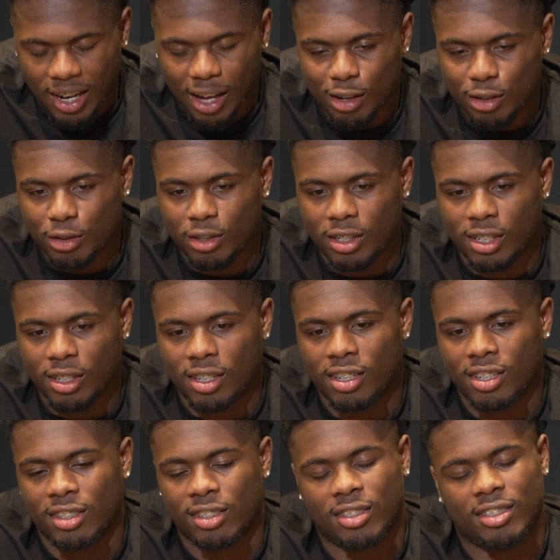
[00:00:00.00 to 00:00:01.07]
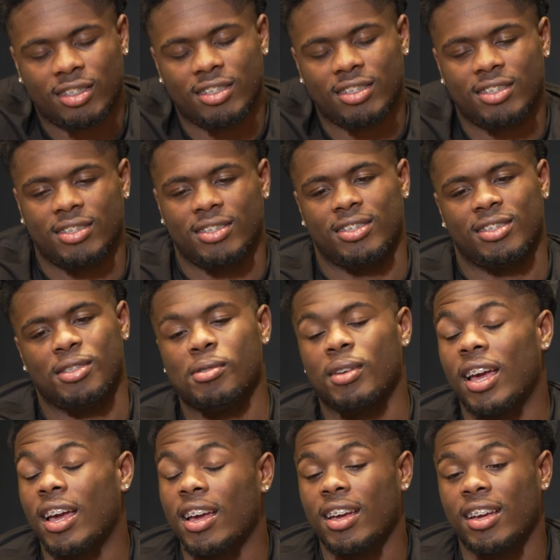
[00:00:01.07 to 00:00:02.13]
Call of Duty,
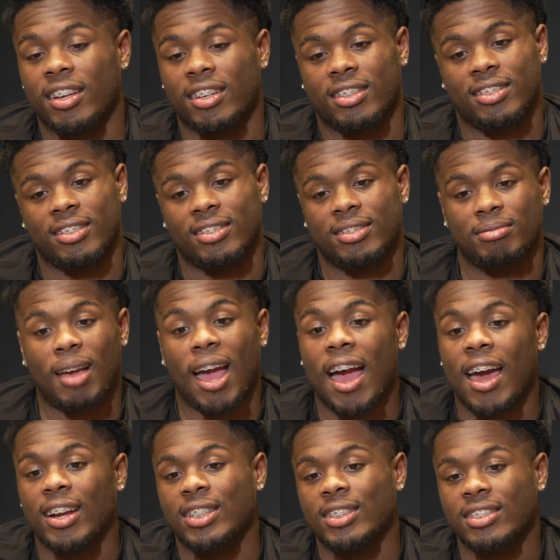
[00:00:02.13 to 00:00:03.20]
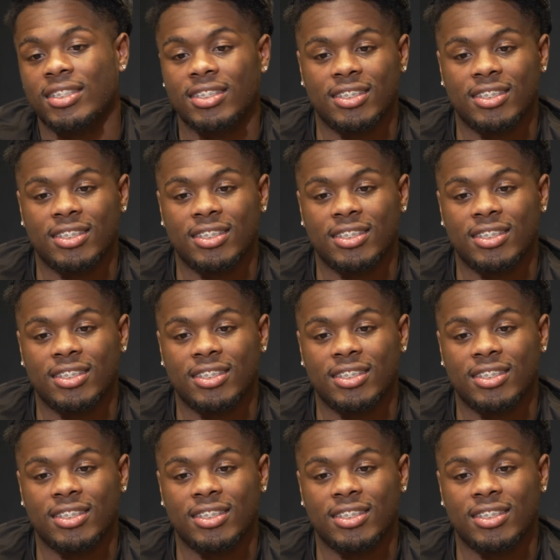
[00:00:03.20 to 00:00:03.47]
2K, Madden.